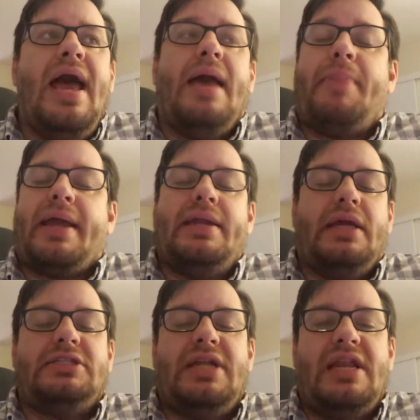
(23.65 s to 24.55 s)
and back in
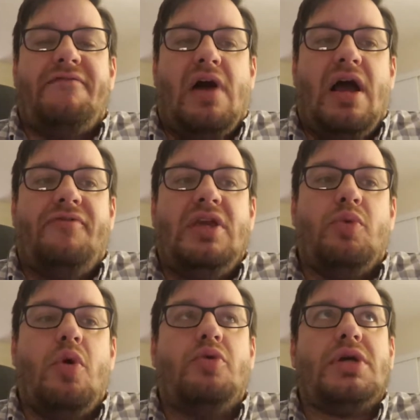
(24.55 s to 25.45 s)
1985, he
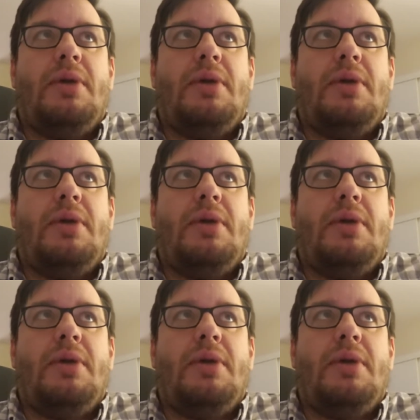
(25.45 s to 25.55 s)
wrote